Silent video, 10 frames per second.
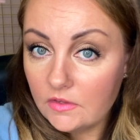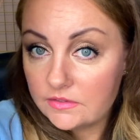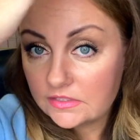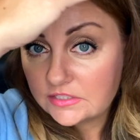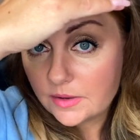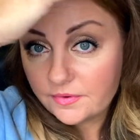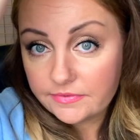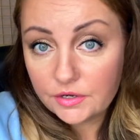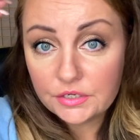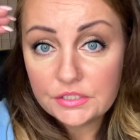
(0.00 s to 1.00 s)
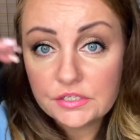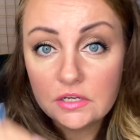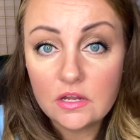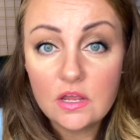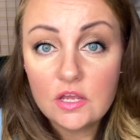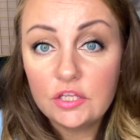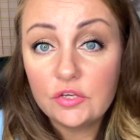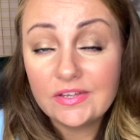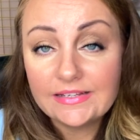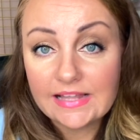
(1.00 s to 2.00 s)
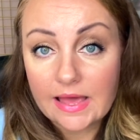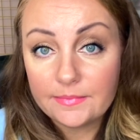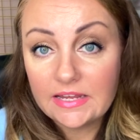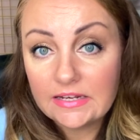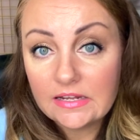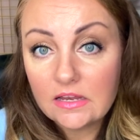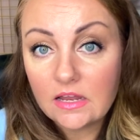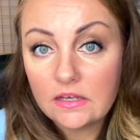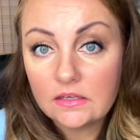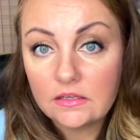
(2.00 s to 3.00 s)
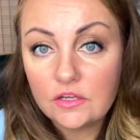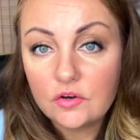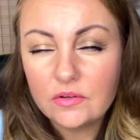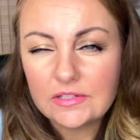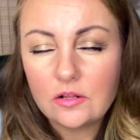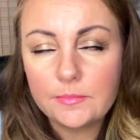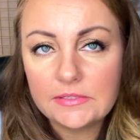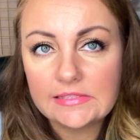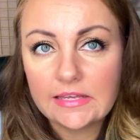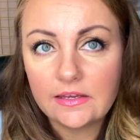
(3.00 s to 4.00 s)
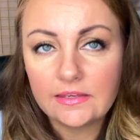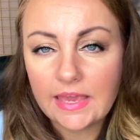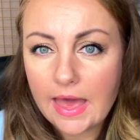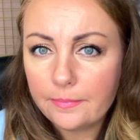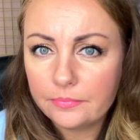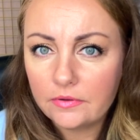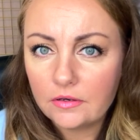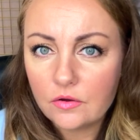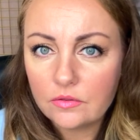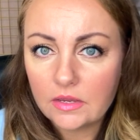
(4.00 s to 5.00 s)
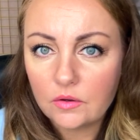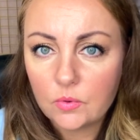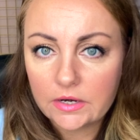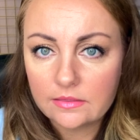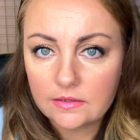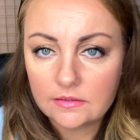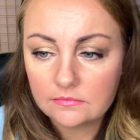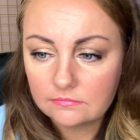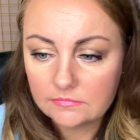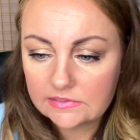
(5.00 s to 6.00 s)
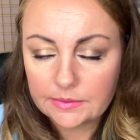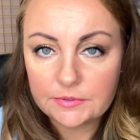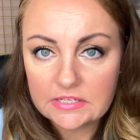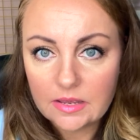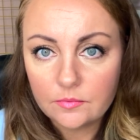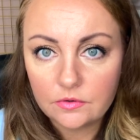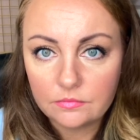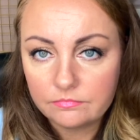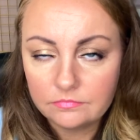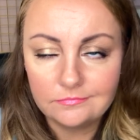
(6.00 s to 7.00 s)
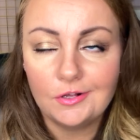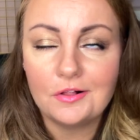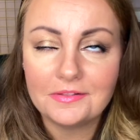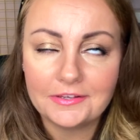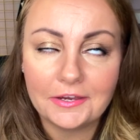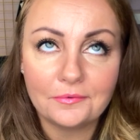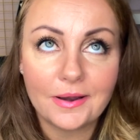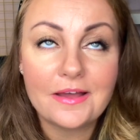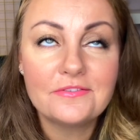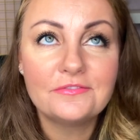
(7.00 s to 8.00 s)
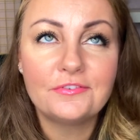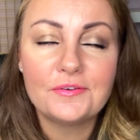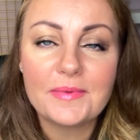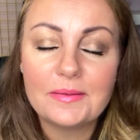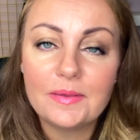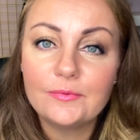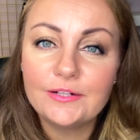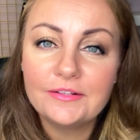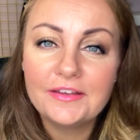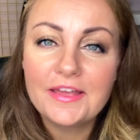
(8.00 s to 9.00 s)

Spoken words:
the top of the hood, you can laminate it and, you know, almost like a cap, you know, that you wear in the summertime or all year round for many people.